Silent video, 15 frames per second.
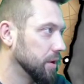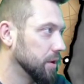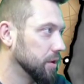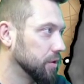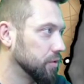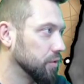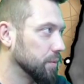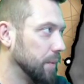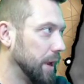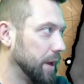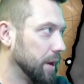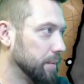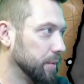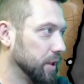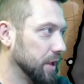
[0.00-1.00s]
to remain
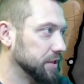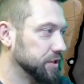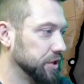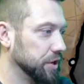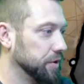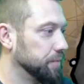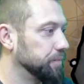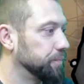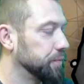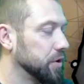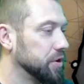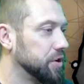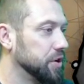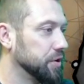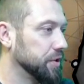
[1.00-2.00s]
unmolested
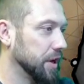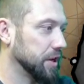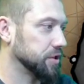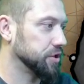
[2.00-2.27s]
until the next